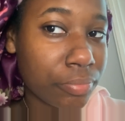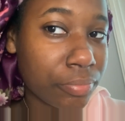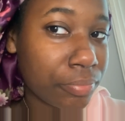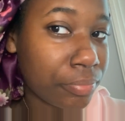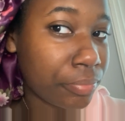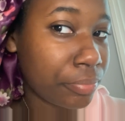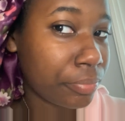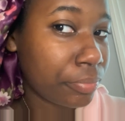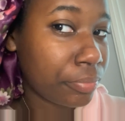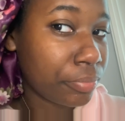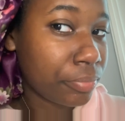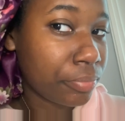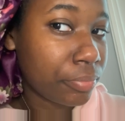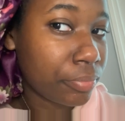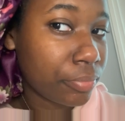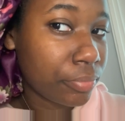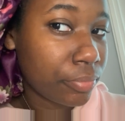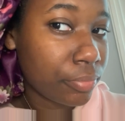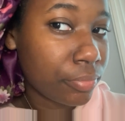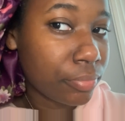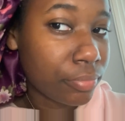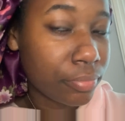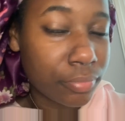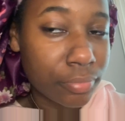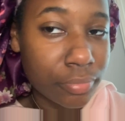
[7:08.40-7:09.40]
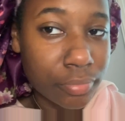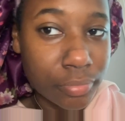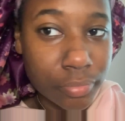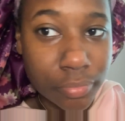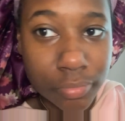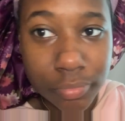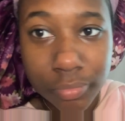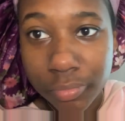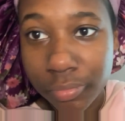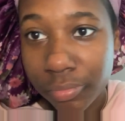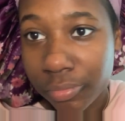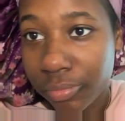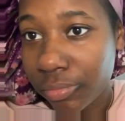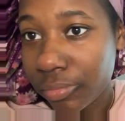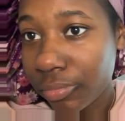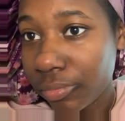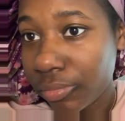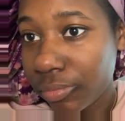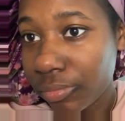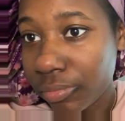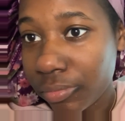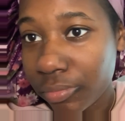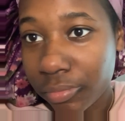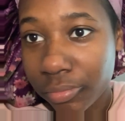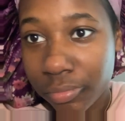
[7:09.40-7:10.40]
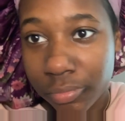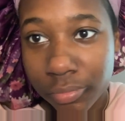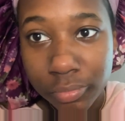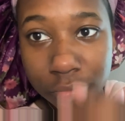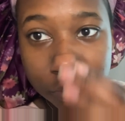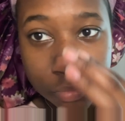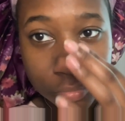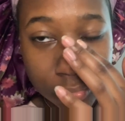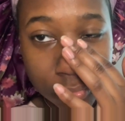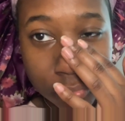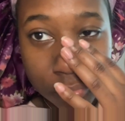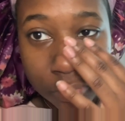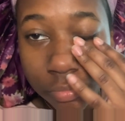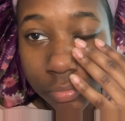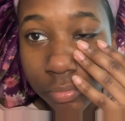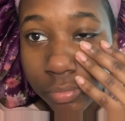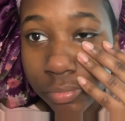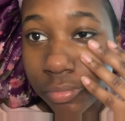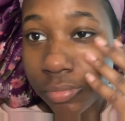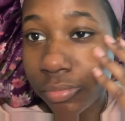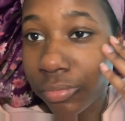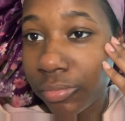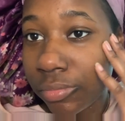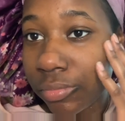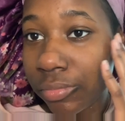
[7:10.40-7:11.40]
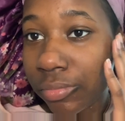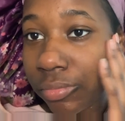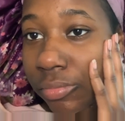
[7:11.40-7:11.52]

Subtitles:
No one is speaking in this clip.